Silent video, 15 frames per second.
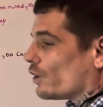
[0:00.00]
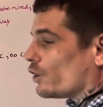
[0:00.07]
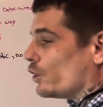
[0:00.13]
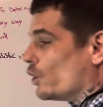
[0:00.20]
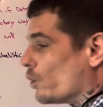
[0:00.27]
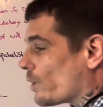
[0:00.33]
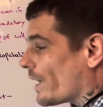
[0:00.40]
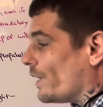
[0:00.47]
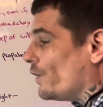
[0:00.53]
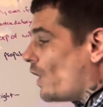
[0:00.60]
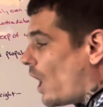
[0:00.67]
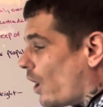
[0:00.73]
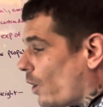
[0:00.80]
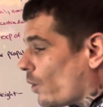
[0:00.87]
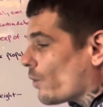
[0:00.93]
You can
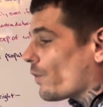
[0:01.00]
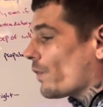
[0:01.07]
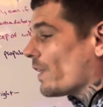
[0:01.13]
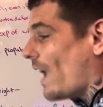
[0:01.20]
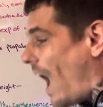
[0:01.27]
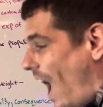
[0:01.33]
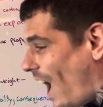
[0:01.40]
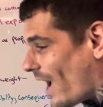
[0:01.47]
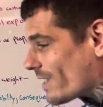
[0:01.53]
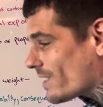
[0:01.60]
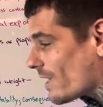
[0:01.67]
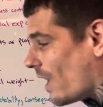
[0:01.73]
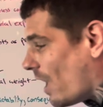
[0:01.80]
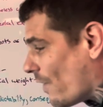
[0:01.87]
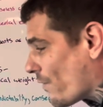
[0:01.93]
know the
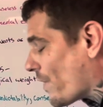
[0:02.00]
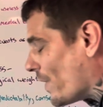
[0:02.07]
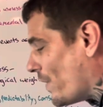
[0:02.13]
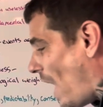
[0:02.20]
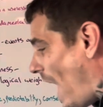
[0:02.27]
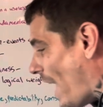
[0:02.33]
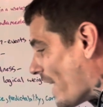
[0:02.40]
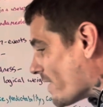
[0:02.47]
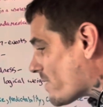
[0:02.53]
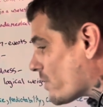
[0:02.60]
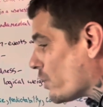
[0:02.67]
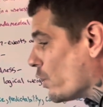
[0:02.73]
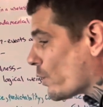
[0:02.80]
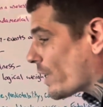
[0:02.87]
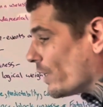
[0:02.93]
odds of the dice.
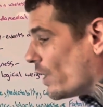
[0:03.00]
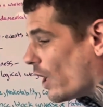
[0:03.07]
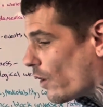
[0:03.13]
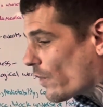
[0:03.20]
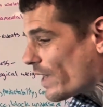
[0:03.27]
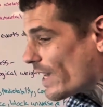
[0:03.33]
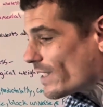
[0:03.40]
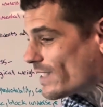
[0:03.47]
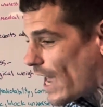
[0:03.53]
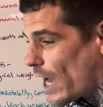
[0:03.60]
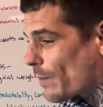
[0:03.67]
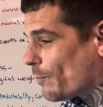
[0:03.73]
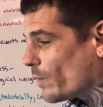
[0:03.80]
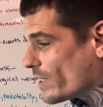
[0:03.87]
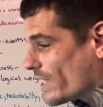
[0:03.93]
You can know the
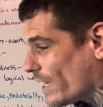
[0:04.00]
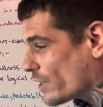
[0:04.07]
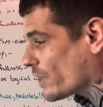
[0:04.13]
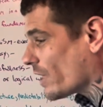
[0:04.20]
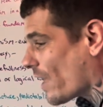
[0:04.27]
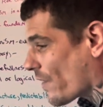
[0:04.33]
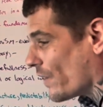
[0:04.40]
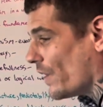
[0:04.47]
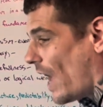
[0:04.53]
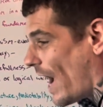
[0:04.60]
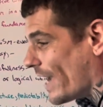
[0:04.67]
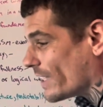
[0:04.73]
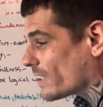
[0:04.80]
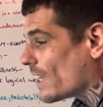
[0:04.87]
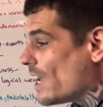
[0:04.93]
exact position of the
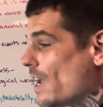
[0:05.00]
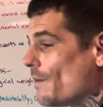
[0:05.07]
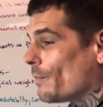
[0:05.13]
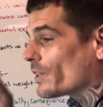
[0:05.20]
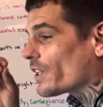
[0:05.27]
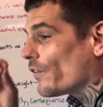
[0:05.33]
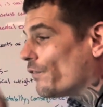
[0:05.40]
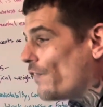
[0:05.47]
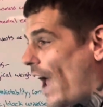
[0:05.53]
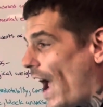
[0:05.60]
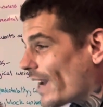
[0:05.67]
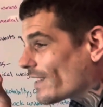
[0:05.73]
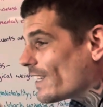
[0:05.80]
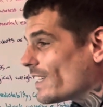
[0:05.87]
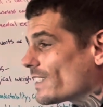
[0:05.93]
dice. But the
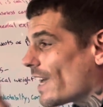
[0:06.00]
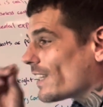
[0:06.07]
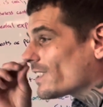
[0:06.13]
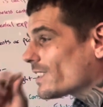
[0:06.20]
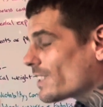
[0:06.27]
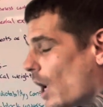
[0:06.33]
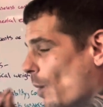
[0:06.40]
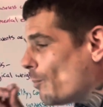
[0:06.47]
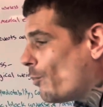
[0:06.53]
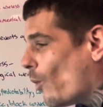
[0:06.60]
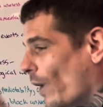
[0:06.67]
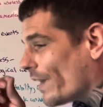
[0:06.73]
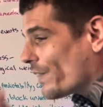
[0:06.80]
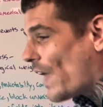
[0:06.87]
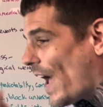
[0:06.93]
fact is, at some
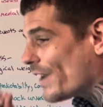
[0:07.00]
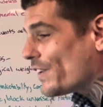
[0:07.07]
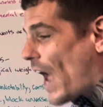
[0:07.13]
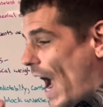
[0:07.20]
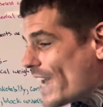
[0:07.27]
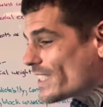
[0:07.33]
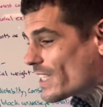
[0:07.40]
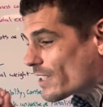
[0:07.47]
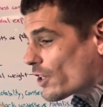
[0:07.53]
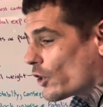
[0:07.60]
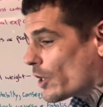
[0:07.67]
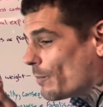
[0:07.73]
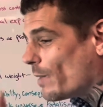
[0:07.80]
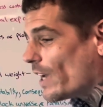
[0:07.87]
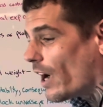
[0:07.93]
point, that dice is going
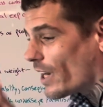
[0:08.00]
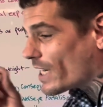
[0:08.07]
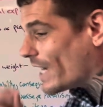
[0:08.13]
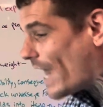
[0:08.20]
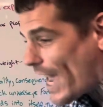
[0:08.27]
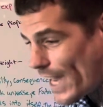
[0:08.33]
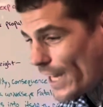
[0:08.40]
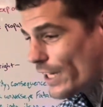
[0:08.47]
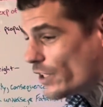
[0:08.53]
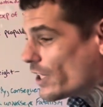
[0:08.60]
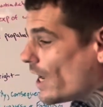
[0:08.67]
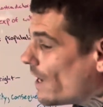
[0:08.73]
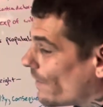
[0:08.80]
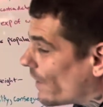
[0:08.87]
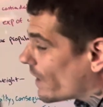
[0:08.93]
to be on an edge
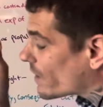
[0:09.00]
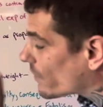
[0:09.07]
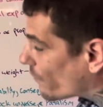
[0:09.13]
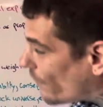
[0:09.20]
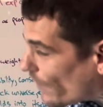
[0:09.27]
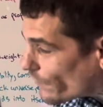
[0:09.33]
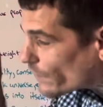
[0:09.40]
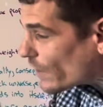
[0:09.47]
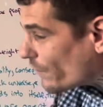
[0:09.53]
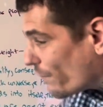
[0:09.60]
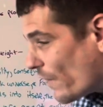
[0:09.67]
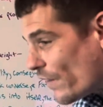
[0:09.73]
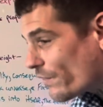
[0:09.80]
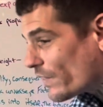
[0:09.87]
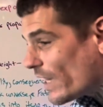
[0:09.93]
that is
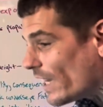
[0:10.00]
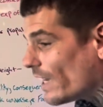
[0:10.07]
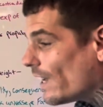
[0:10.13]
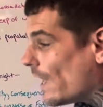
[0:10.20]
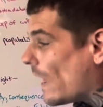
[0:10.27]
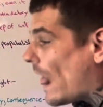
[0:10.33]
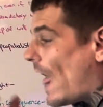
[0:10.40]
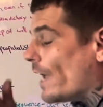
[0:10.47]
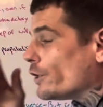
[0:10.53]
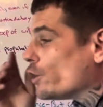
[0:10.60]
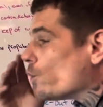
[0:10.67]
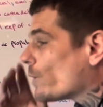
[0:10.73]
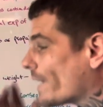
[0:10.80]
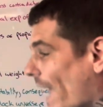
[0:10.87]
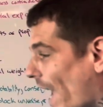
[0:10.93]
50-50, and
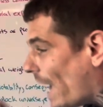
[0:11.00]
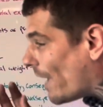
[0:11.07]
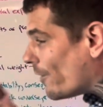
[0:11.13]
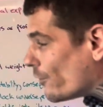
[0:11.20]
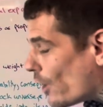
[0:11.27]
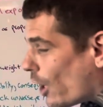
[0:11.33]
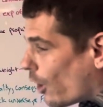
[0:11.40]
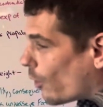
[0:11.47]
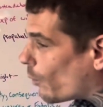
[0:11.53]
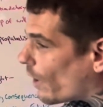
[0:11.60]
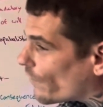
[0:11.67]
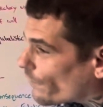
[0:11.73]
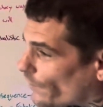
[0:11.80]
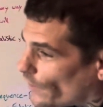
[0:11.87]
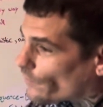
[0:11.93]
you can't know
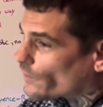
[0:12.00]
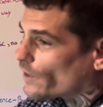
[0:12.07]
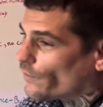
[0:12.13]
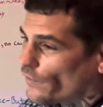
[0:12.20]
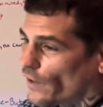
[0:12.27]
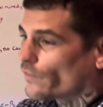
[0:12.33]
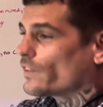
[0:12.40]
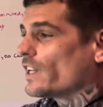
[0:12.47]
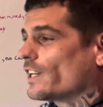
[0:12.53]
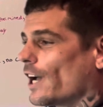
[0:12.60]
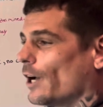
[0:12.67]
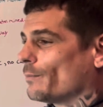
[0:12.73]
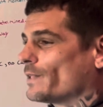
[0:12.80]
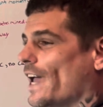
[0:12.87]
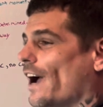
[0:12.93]
what 50-50
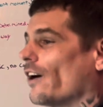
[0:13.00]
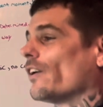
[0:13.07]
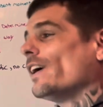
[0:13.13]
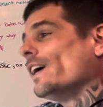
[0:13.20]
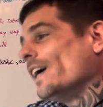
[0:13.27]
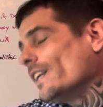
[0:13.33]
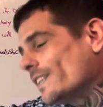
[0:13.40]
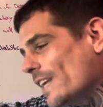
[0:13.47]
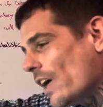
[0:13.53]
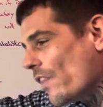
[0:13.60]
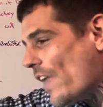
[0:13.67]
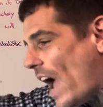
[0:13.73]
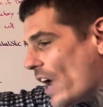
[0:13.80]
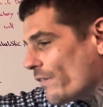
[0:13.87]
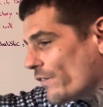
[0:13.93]
comes out until
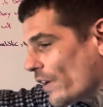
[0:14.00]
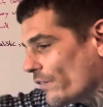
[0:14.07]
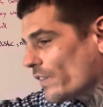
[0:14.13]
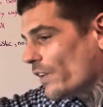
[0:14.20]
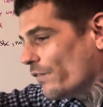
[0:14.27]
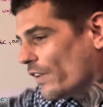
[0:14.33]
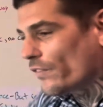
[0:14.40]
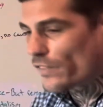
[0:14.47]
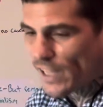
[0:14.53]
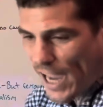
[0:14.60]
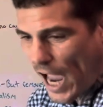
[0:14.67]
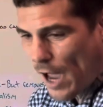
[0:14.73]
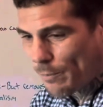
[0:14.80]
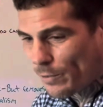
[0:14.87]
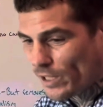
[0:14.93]
that 50-50
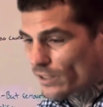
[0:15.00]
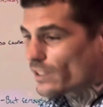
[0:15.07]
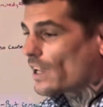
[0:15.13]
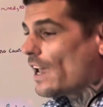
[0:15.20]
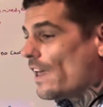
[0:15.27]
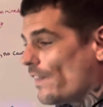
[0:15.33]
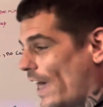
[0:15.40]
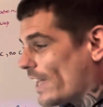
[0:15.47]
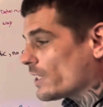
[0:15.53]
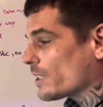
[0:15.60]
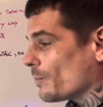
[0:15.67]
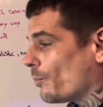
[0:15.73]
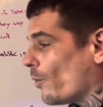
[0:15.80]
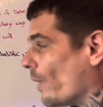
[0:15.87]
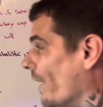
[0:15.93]
happens. That's
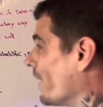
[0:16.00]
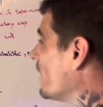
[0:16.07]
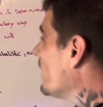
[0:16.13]
the point.